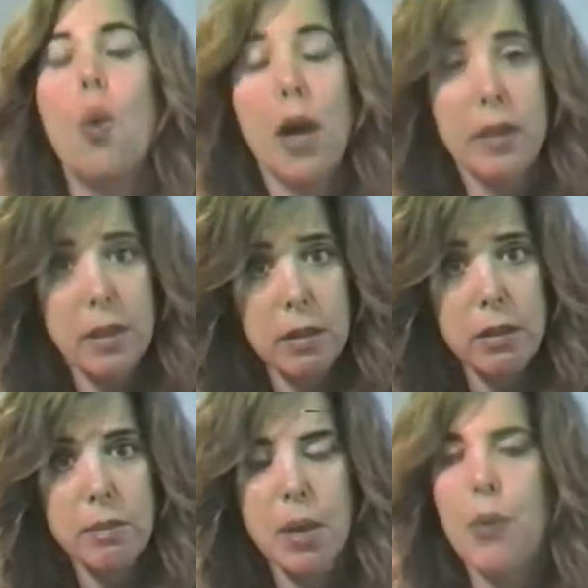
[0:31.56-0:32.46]
One,
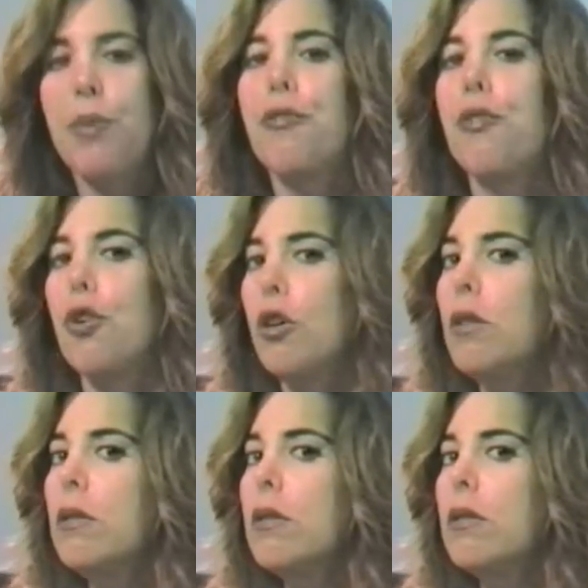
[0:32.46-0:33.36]
by
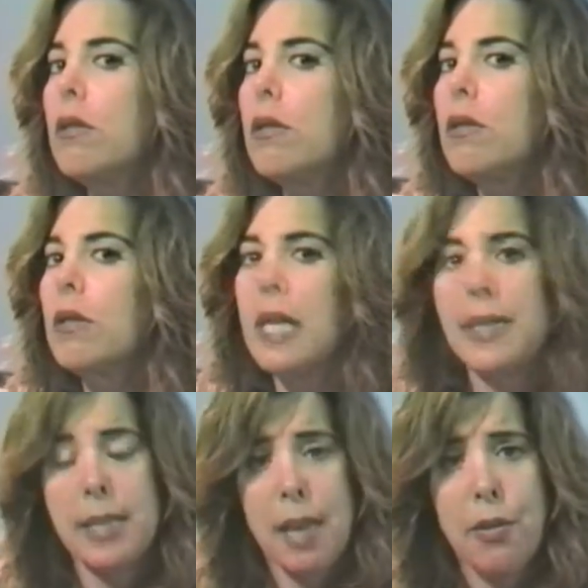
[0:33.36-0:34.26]
referral,
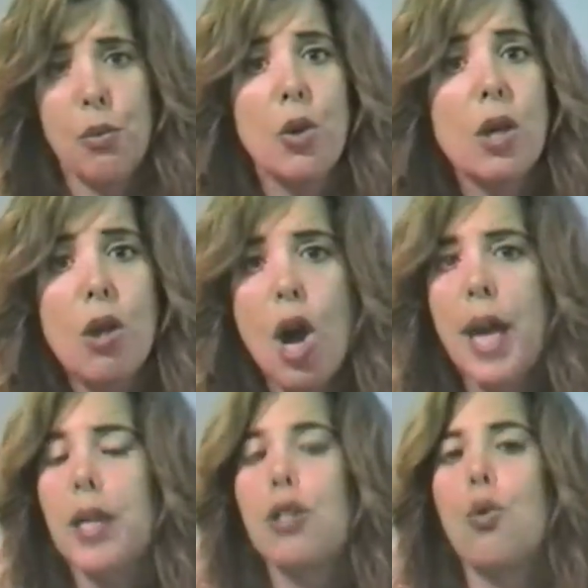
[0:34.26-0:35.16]
let's say through a
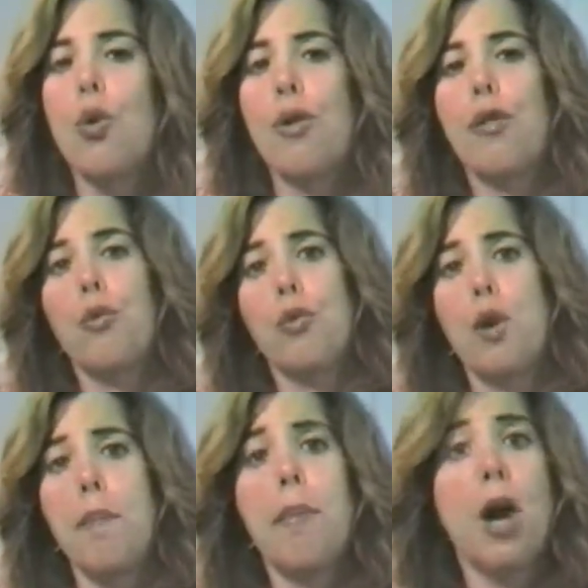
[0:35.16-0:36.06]
client or
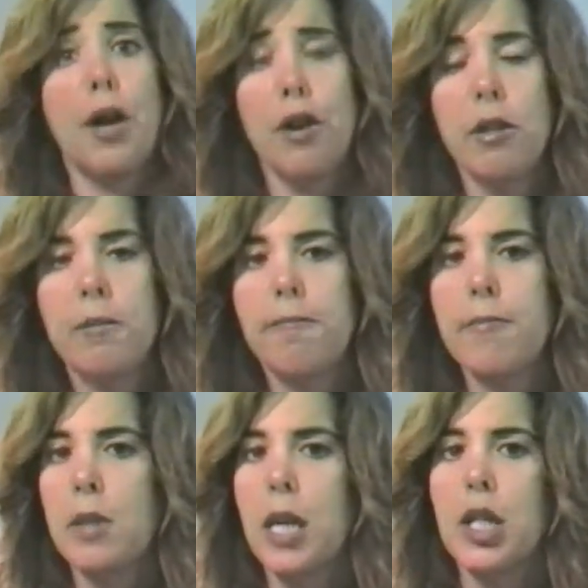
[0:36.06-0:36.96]
through a buyer,
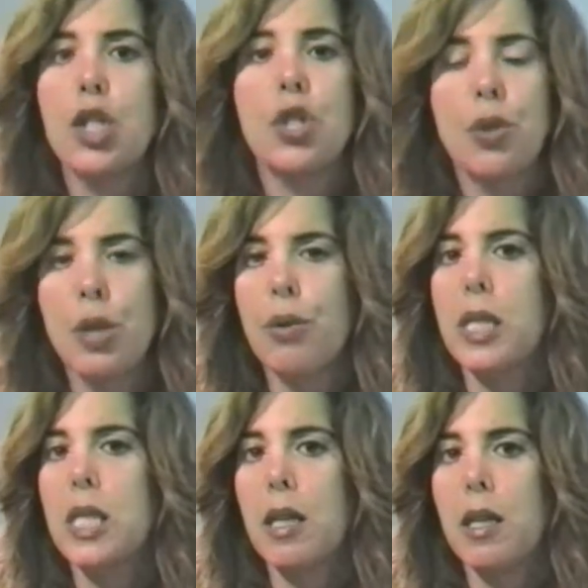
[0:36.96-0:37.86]
like a studio
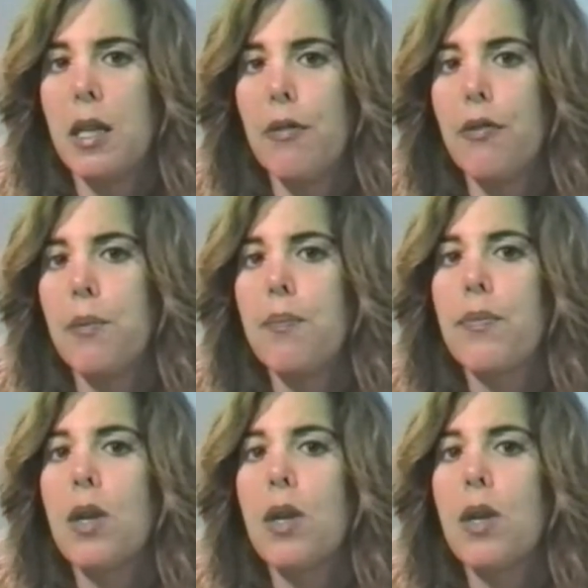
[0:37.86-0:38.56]
executive.